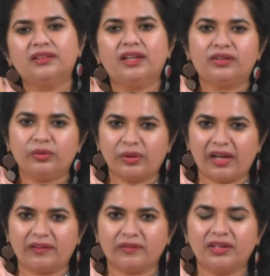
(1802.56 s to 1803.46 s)
that you
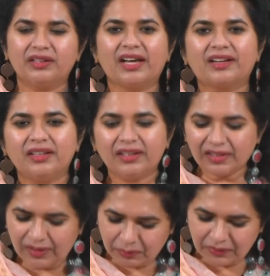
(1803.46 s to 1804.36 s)
have. In
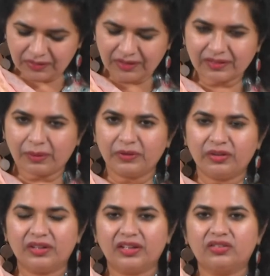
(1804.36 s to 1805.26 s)
technical and business
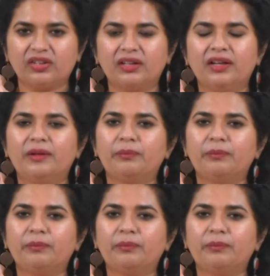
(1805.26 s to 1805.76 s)
communication,